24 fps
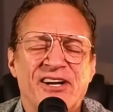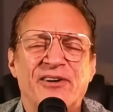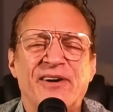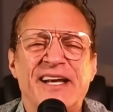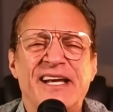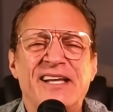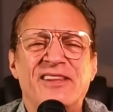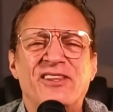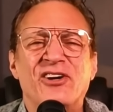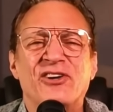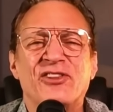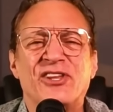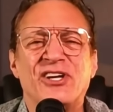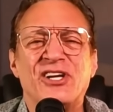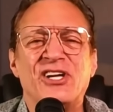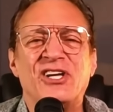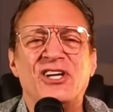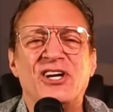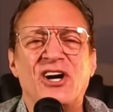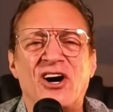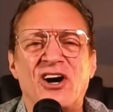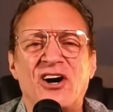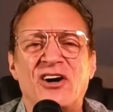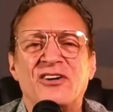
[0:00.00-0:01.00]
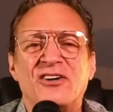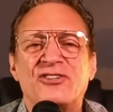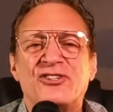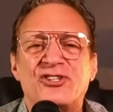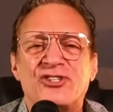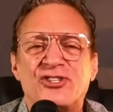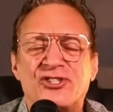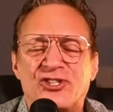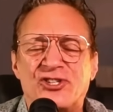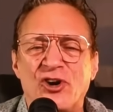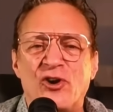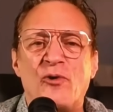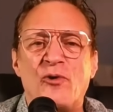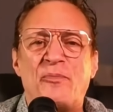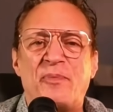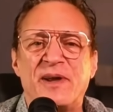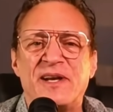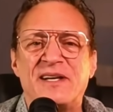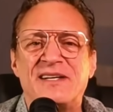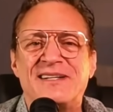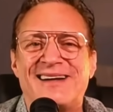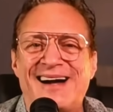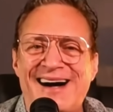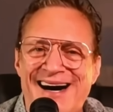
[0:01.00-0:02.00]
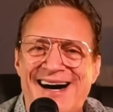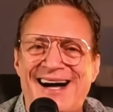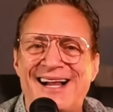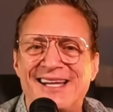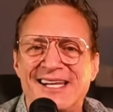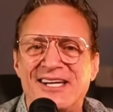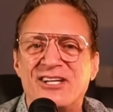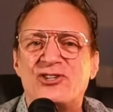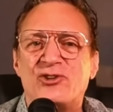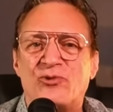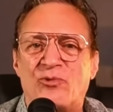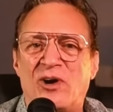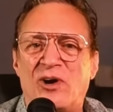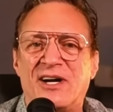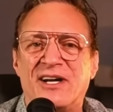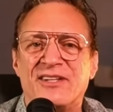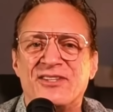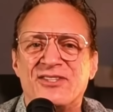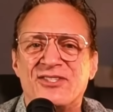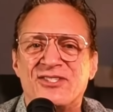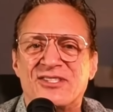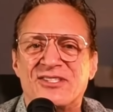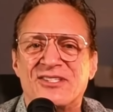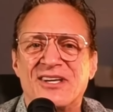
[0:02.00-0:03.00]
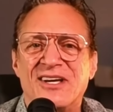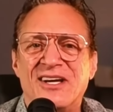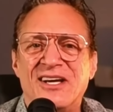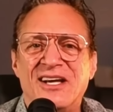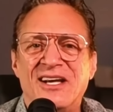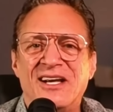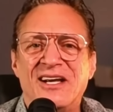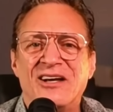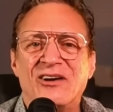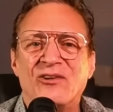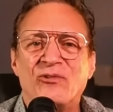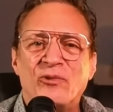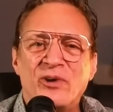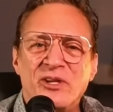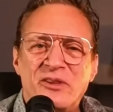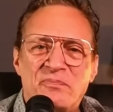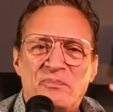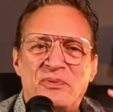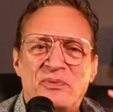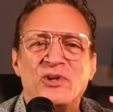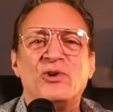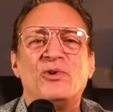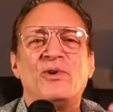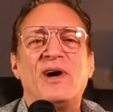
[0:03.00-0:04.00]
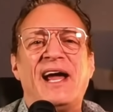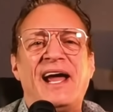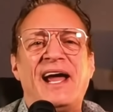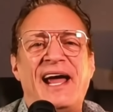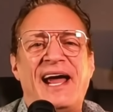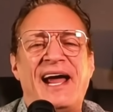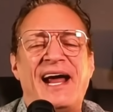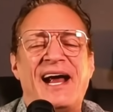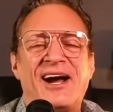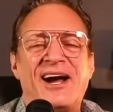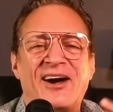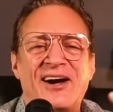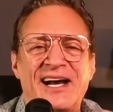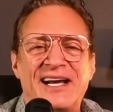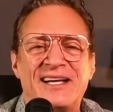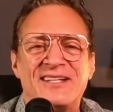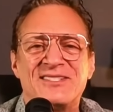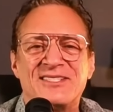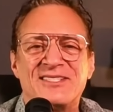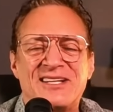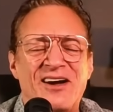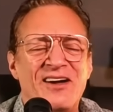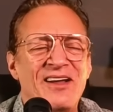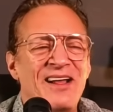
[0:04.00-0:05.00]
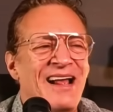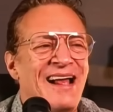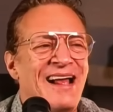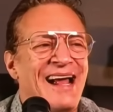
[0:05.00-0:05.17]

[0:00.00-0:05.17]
either the young, stupid college ones with blue hair and stuff.